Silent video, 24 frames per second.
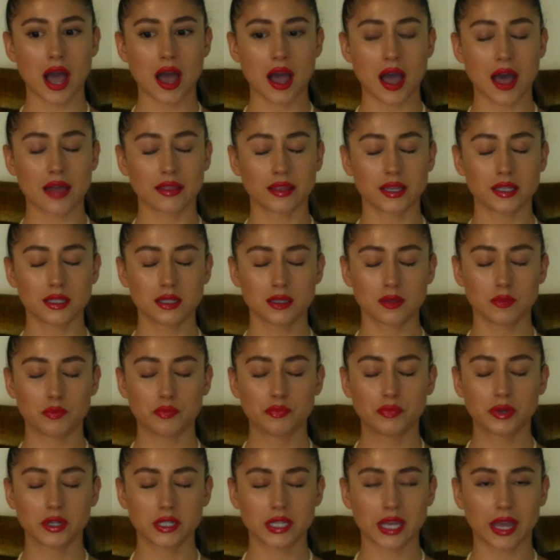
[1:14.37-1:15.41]
at least
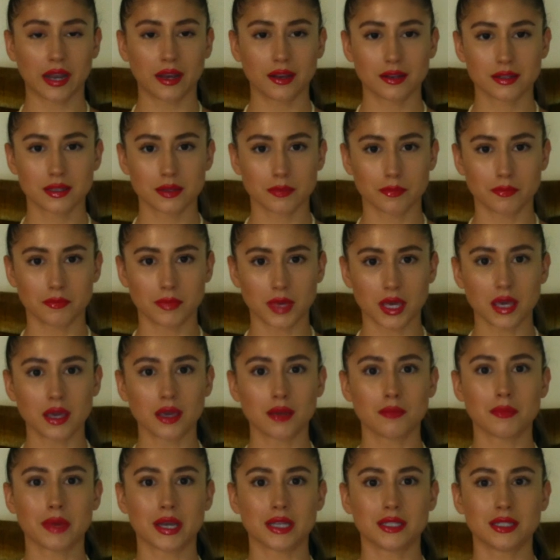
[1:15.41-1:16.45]
pertaining to me
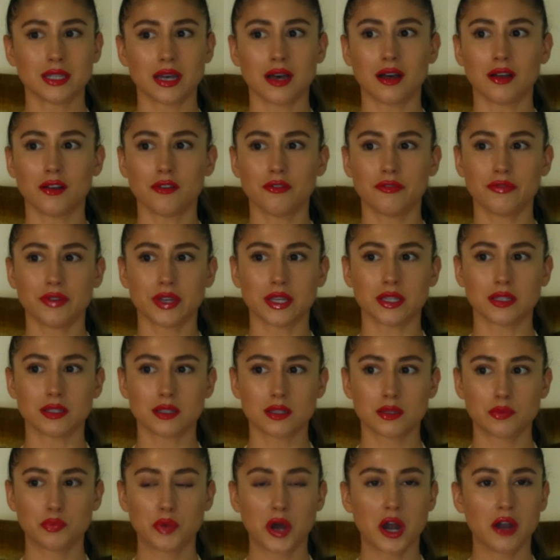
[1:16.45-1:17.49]
and myself,
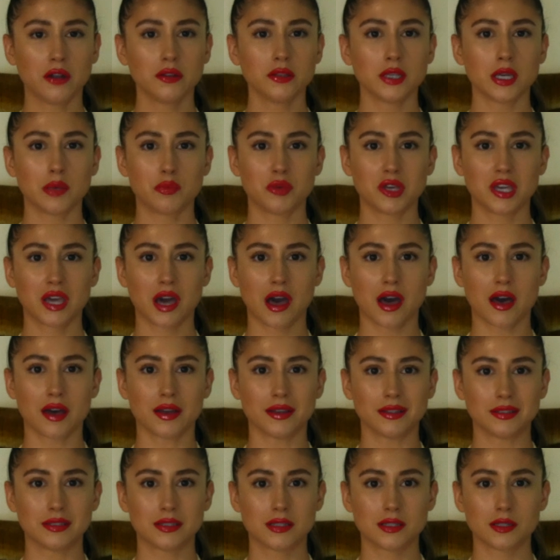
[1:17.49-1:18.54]
is partly
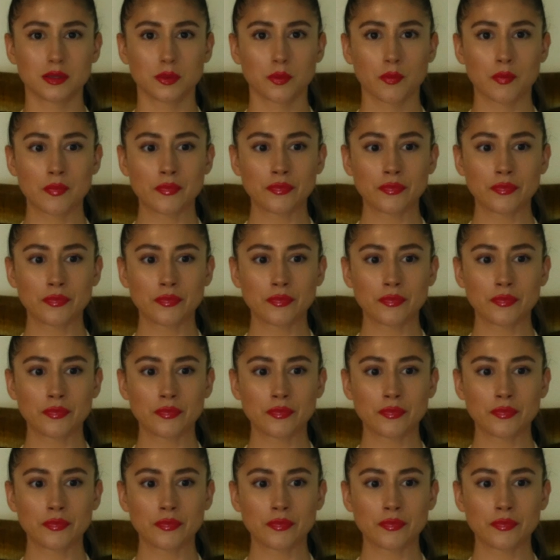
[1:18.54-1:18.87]
because